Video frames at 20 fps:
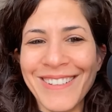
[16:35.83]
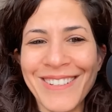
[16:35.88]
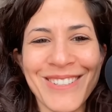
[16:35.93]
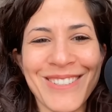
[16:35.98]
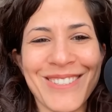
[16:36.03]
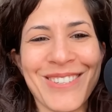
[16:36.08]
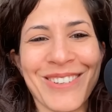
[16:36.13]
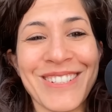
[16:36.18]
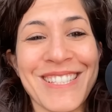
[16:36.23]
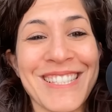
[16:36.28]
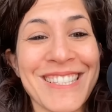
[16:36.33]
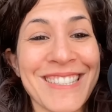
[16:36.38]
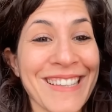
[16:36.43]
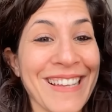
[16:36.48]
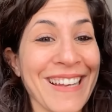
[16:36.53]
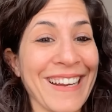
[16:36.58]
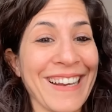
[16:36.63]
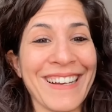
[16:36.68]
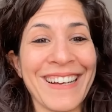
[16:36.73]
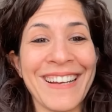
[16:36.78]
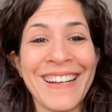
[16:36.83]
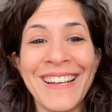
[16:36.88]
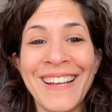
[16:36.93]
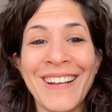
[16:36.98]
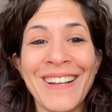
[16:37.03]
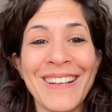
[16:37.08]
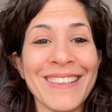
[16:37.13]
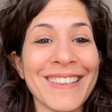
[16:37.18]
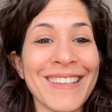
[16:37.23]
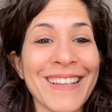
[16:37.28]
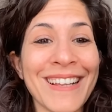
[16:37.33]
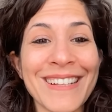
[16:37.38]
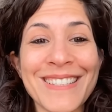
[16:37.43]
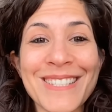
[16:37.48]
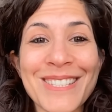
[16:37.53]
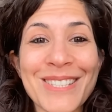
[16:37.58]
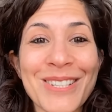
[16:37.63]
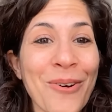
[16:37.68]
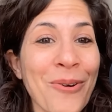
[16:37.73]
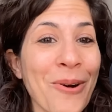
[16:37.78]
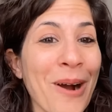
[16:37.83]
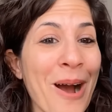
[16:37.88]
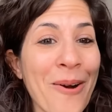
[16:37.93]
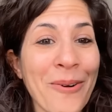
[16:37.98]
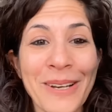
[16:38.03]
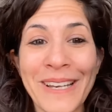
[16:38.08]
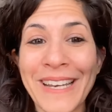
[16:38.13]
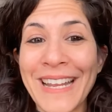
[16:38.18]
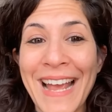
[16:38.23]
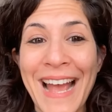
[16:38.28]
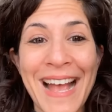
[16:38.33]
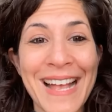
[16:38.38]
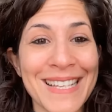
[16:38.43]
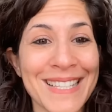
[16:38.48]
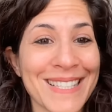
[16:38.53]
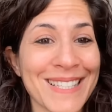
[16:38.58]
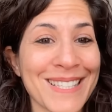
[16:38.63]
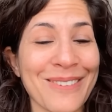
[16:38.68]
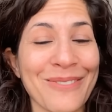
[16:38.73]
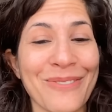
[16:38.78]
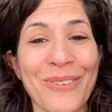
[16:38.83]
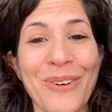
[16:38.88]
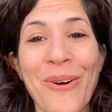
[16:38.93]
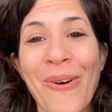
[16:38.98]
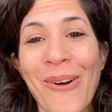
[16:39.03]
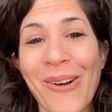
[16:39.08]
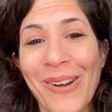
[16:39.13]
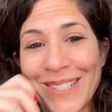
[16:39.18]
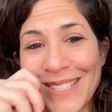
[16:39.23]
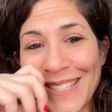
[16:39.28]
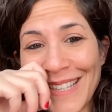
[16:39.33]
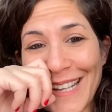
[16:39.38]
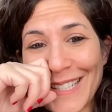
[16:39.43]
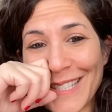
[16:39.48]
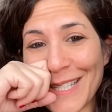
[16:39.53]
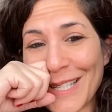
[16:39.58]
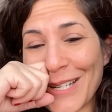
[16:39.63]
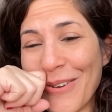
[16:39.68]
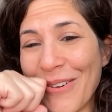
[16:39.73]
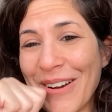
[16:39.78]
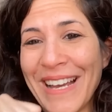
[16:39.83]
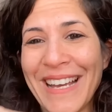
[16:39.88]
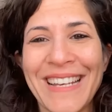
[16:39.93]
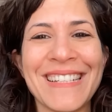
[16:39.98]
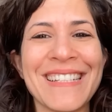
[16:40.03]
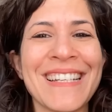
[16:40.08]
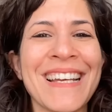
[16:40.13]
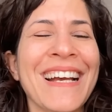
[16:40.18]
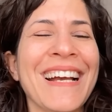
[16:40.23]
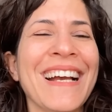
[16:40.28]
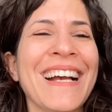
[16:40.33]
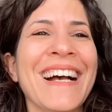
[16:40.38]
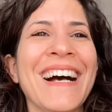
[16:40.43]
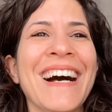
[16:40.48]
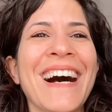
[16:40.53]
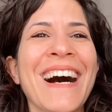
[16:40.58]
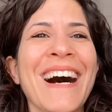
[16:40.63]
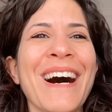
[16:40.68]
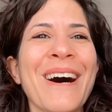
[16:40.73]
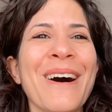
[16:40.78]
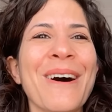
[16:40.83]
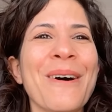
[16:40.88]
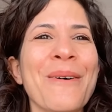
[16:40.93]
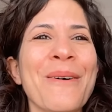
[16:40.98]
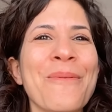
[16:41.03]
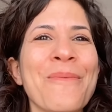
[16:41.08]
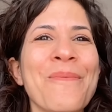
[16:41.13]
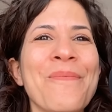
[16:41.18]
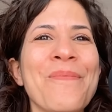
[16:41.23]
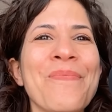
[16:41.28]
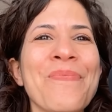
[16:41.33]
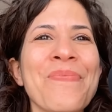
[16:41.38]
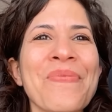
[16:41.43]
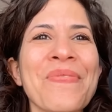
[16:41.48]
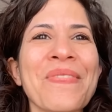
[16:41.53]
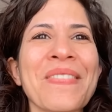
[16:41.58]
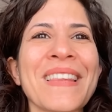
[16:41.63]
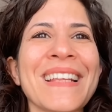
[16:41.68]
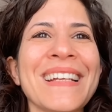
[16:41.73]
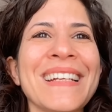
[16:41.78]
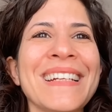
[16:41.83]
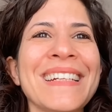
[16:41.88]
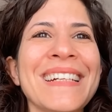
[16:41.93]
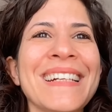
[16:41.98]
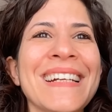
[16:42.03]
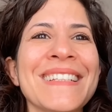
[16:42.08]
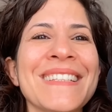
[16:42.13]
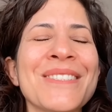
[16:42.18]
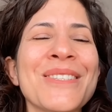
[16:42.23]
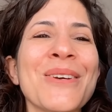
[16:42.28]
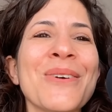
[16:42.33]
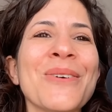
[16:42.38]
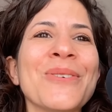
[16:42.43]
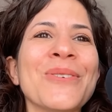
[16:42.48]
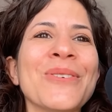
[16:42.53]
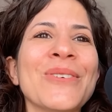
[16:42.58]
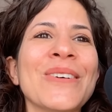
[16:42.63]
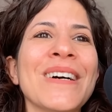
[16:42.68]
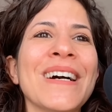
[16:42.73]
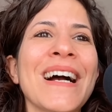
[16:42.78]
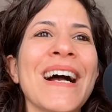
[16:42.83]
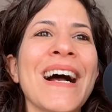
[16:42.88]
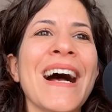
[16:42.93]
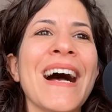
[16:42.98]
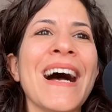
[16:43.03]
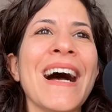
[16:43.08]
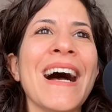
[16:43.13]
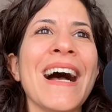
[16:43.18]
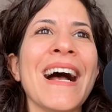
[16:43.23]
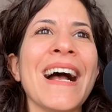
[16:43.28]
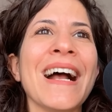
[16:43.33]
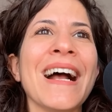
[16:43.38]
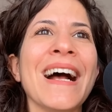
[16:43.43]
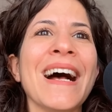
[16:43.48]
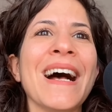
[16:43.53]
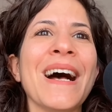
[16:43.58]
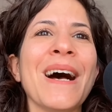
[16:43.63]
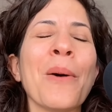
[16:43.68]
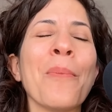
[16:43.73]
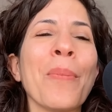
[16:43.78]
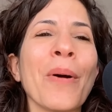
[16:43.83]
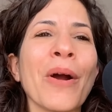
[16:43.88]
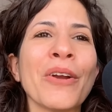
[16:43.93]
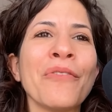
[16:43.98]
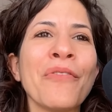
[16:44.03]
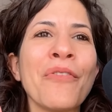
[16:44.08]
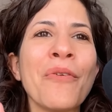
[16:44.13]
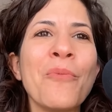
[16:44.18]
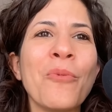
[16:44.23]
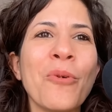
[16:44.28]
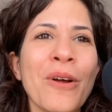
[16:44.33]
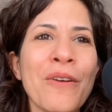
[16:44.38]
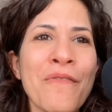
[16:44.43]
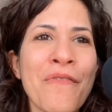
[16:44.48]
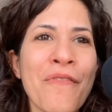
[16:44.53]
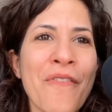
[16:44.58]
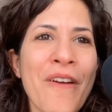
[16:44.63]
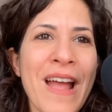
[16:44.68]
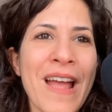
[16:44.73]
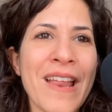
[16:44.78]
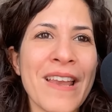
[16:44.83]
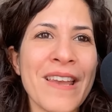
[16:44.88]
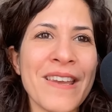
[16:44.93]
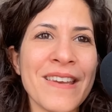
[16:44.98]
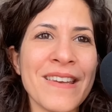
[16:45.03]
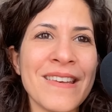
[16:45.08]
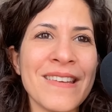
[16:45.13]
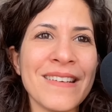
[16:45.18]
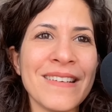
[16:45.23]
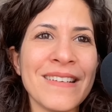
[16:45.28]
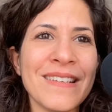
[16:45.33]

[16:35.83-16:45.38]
so it's like, let's go out. Yes, of course, let's do it. Um, so, apart from one friend